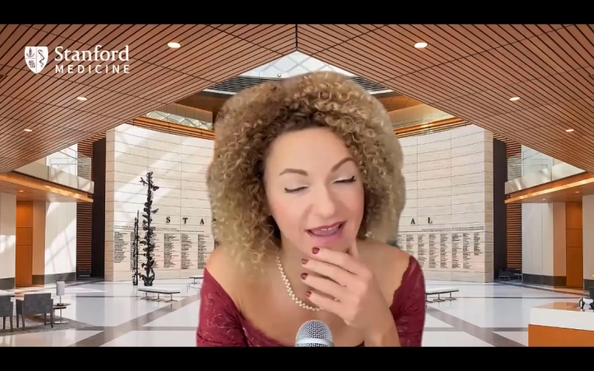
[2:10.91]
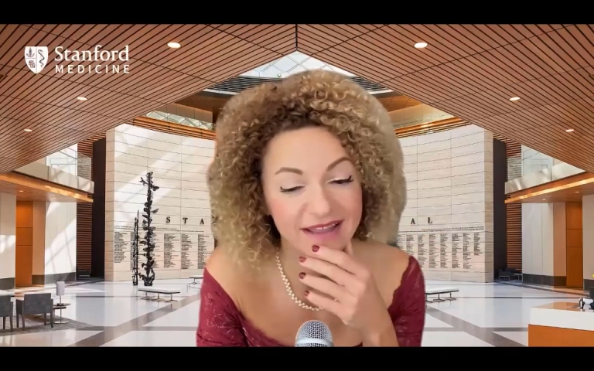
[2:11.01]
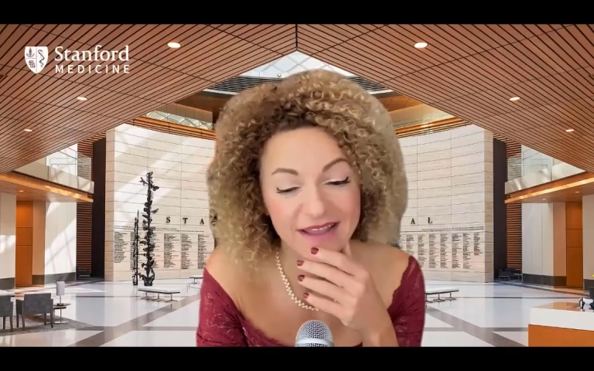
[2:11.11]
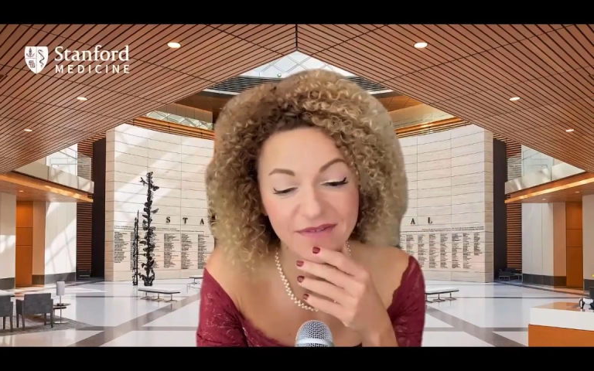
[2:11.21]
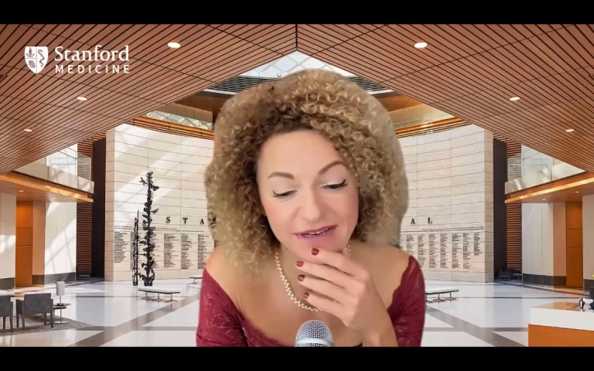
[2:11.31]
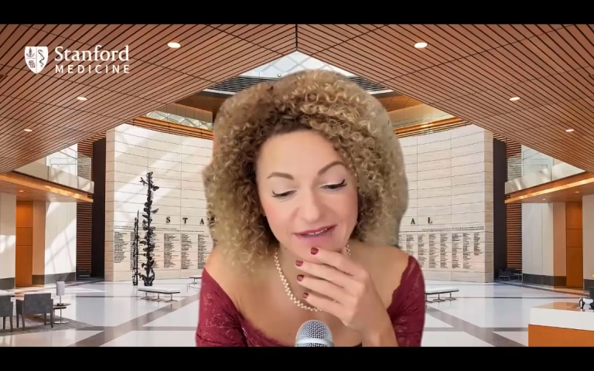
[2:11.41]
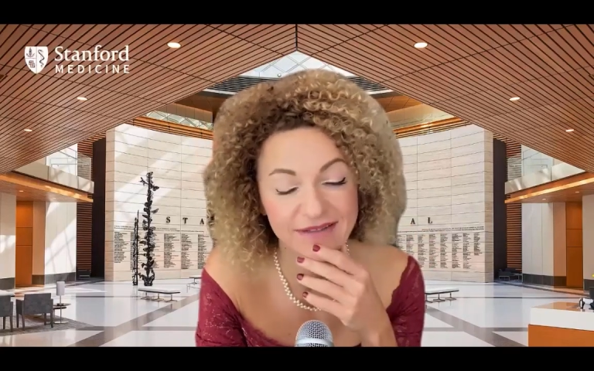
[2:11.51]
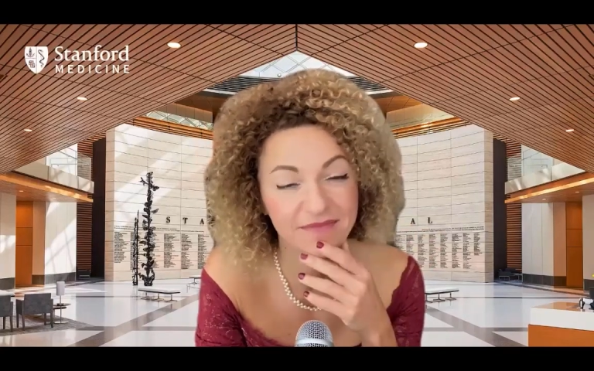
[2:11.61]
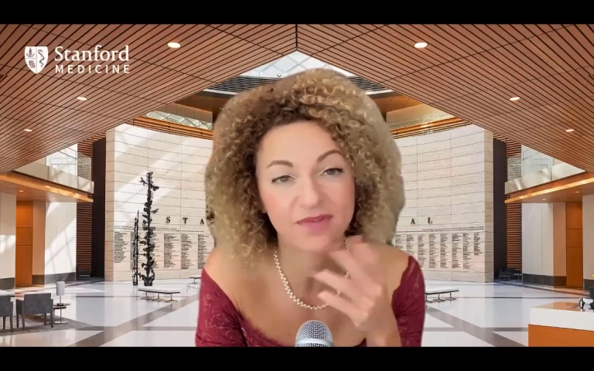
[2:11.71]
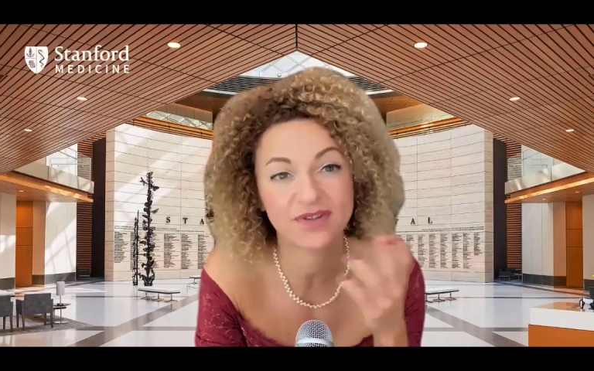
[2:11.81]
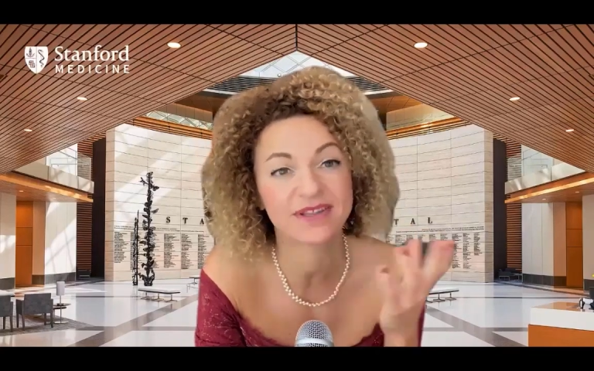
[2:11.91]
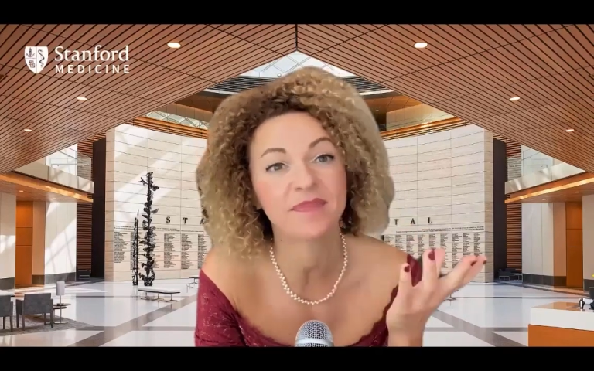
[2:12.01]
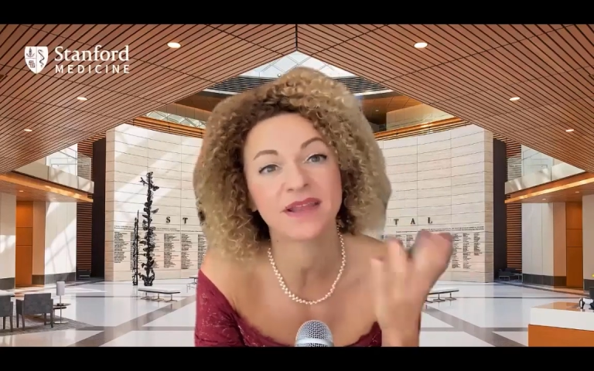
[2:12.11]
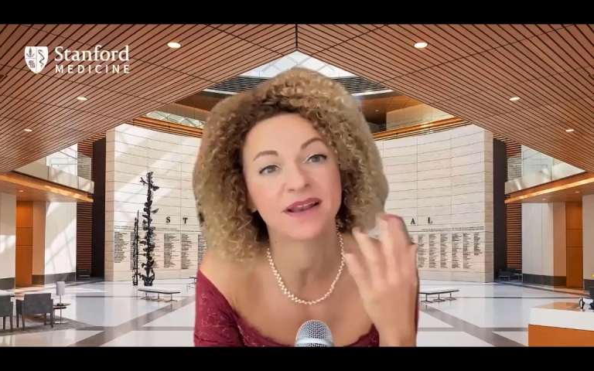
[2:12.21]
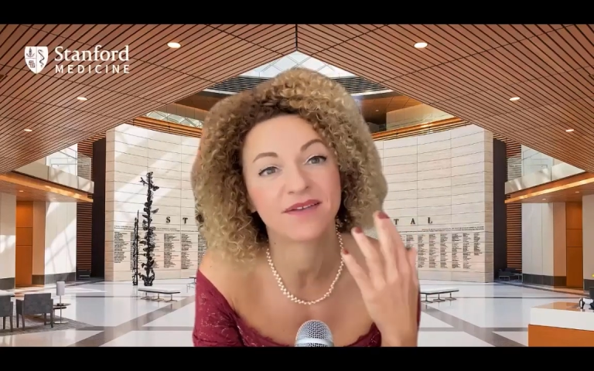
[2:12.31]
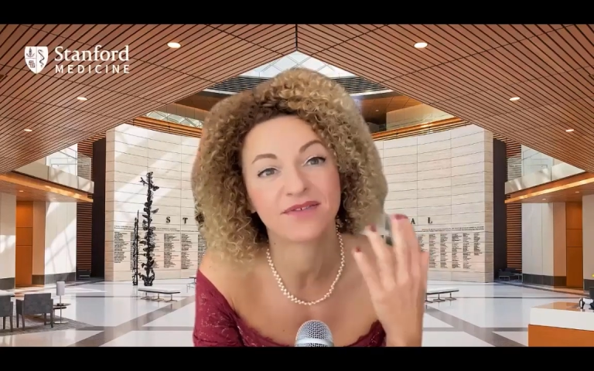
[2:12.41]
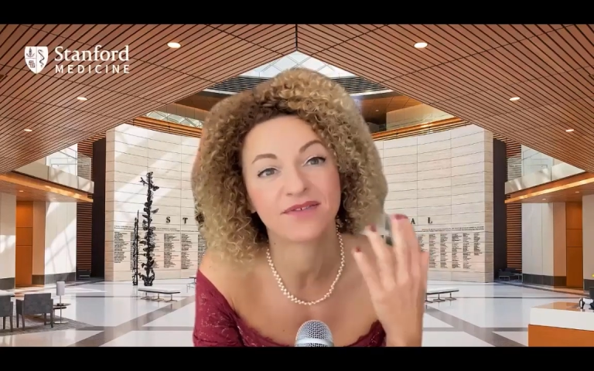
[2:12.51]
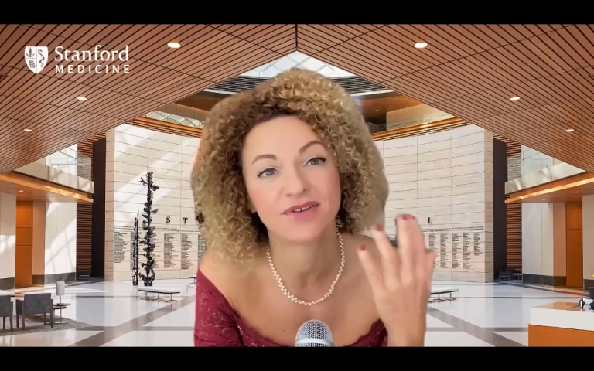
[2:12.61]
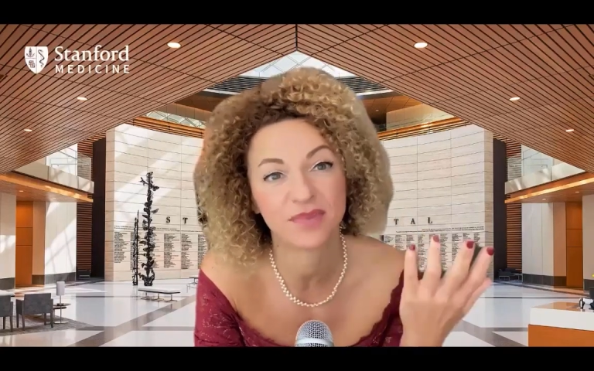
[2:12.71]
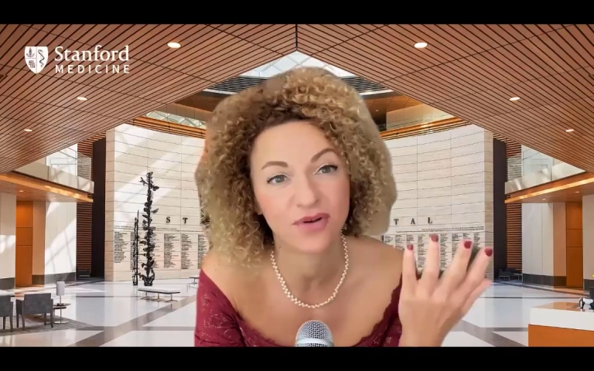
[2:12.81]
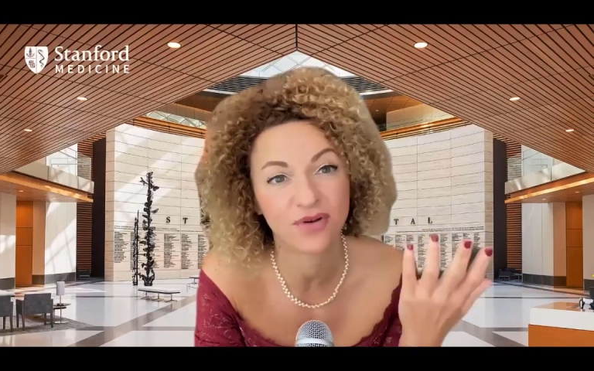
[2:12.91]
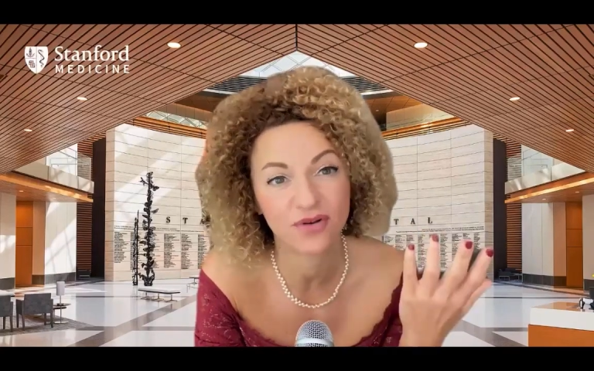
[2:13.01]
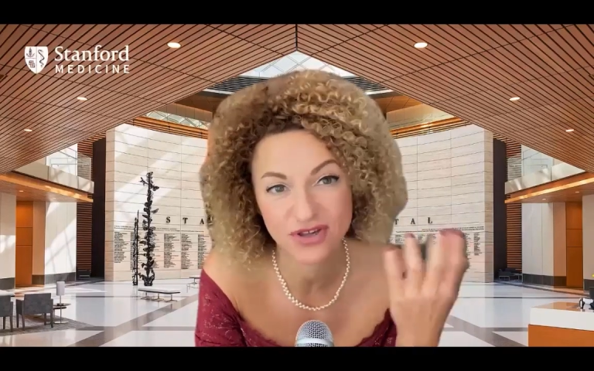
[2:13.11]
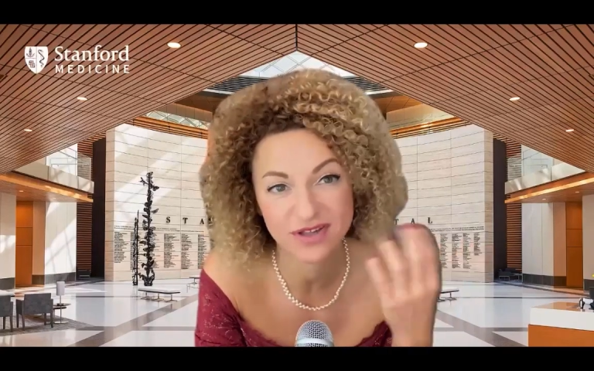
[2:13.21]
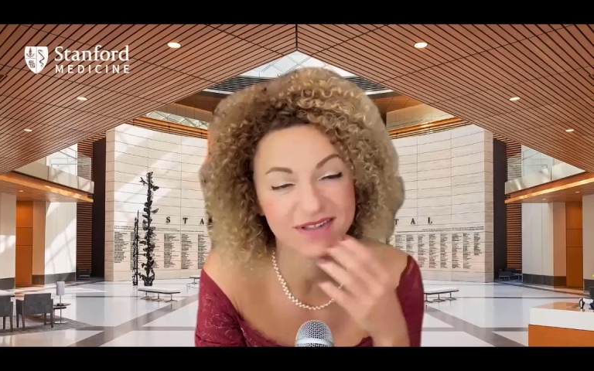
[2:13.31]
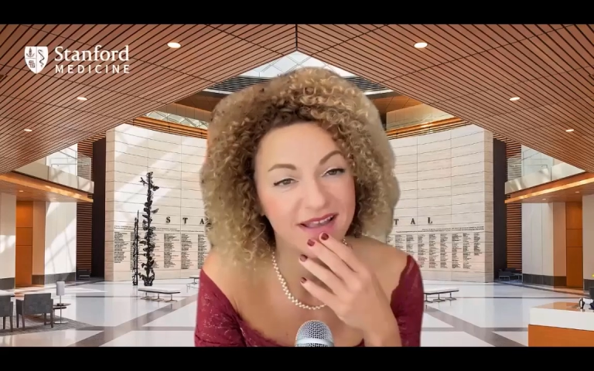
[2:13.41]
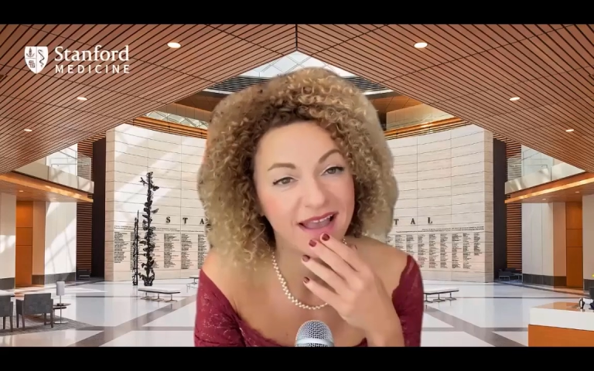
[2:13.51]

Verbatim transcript: And even for something like, for example, oranges,